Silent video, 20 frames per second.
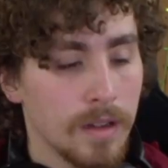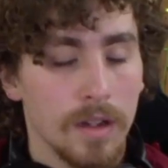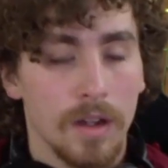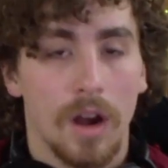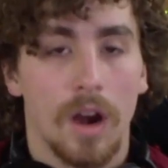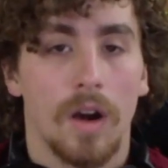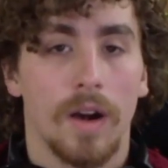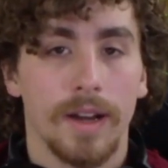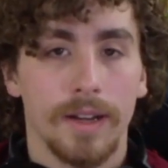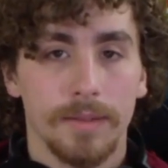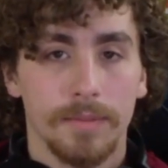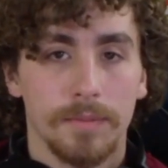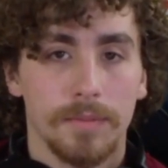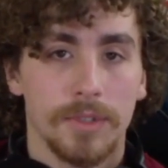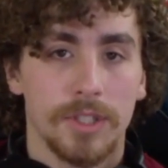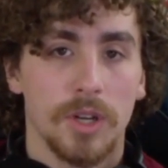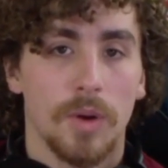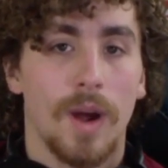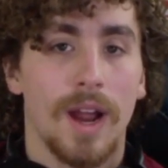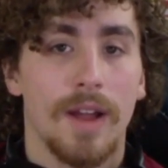right,
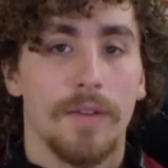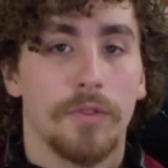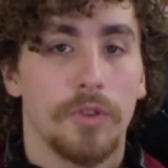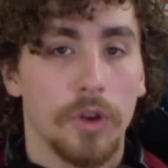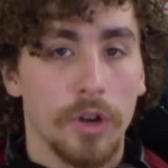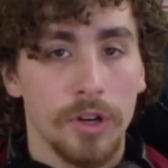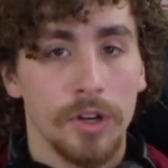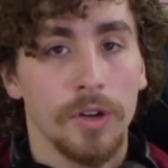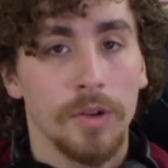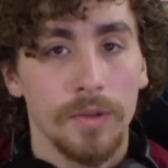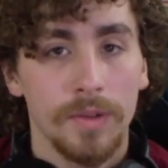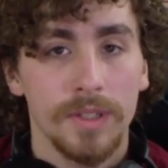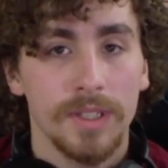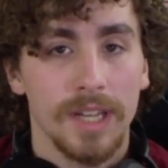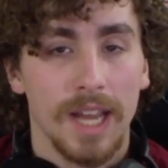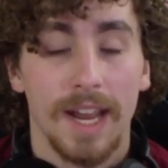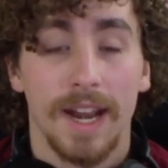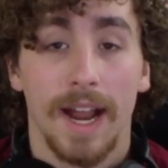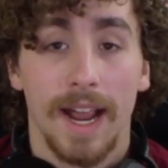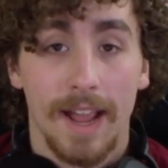so I have good news
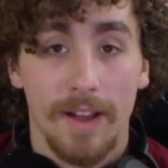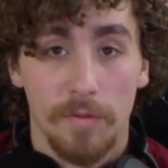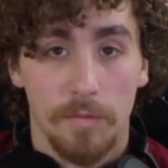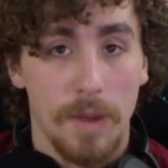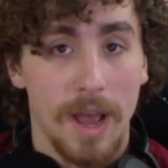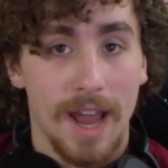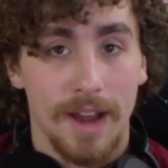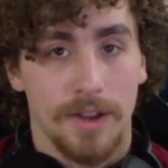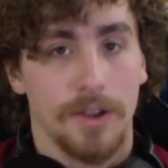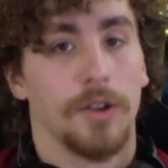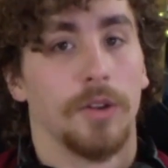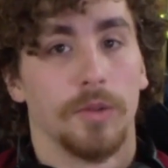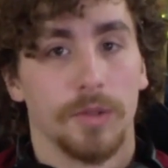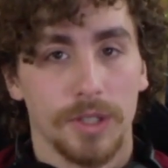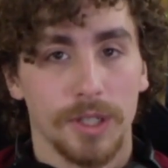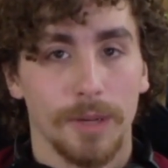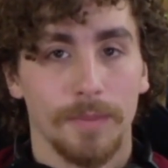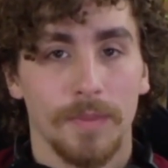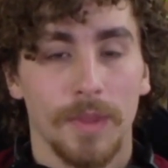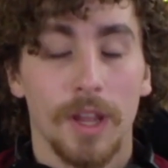and I have bad news.
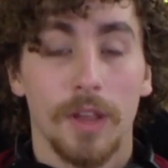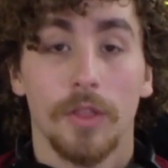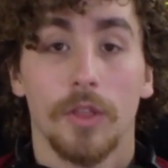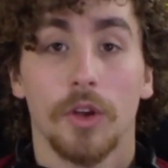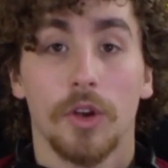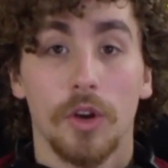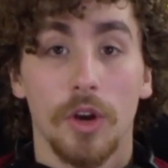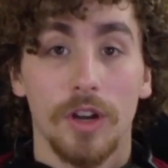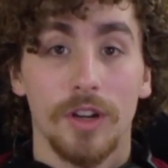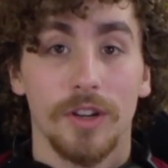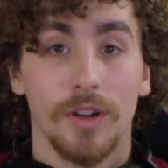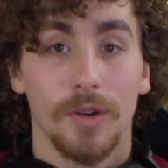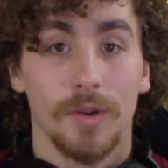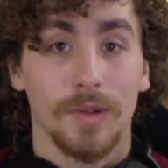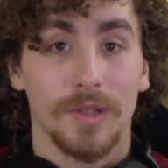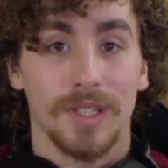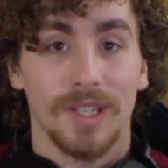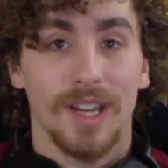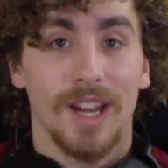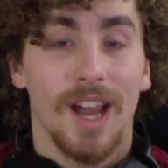The good
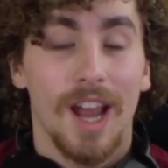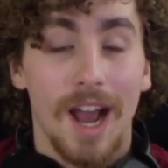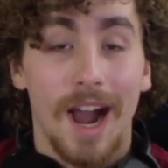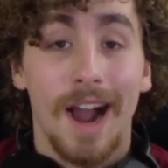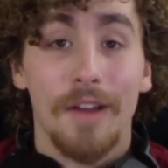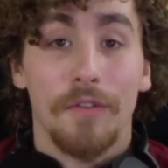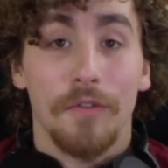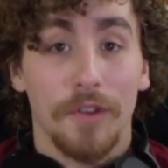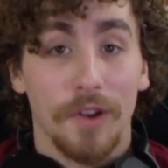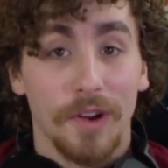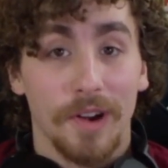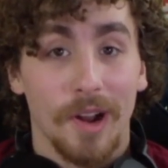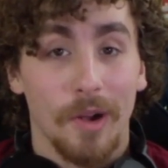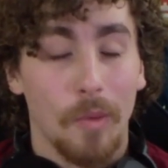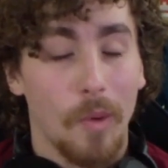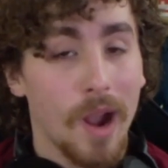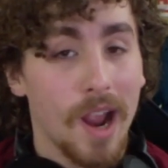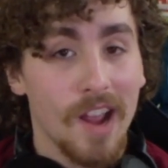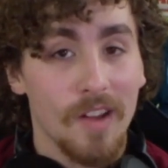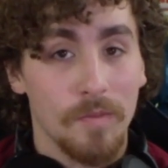news, I figured out
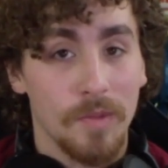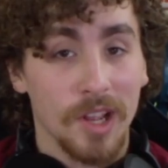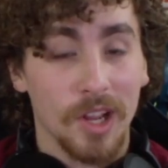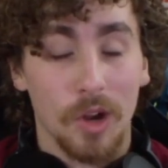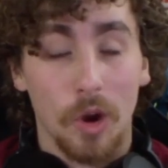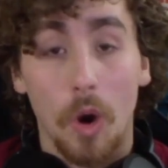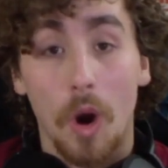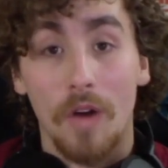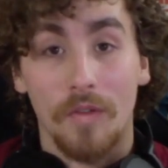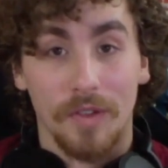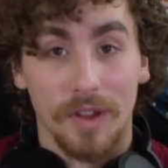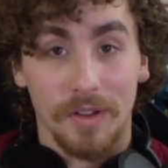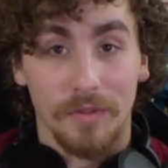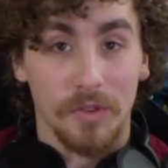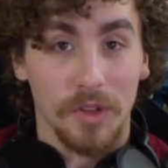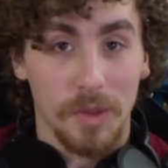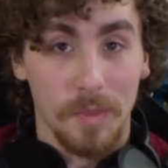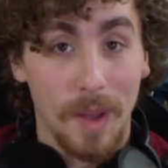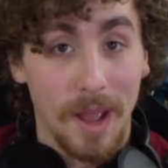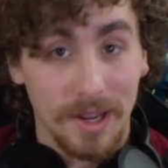why I've been coughing for
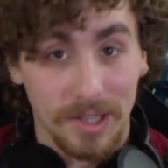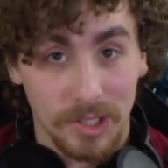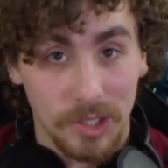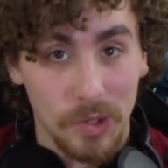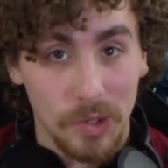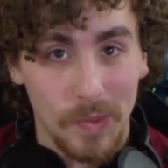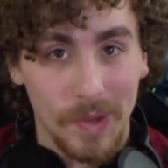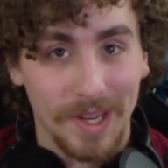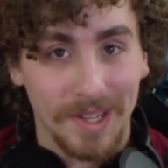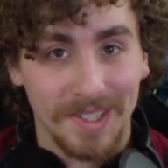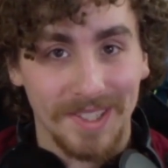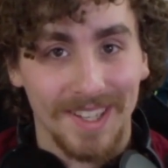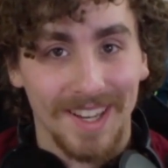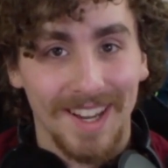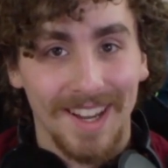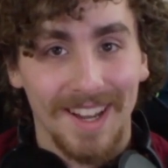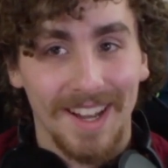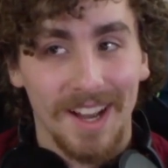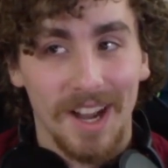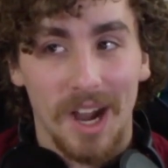the past 2 weeks.
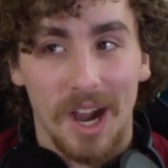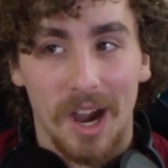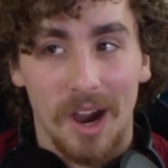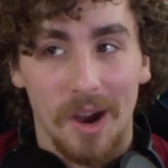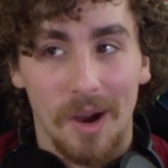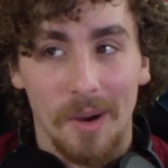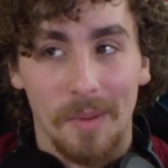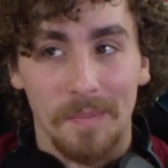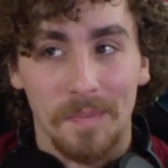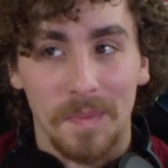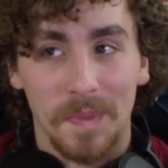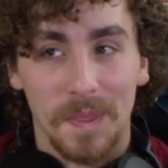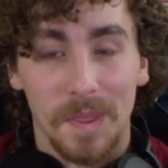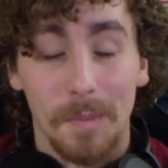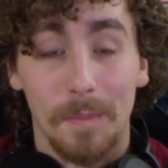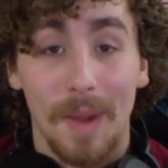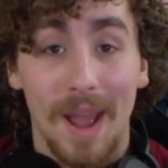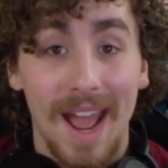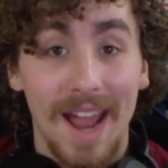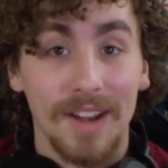The
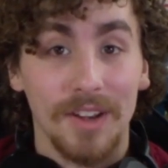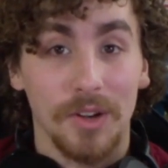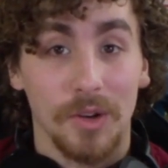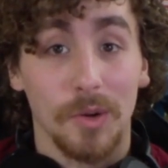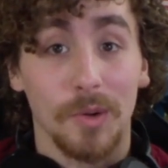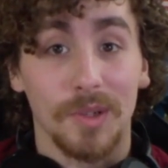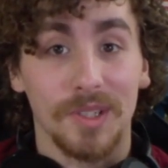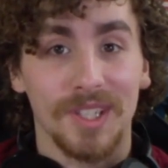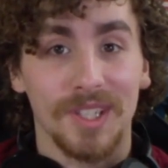bad news,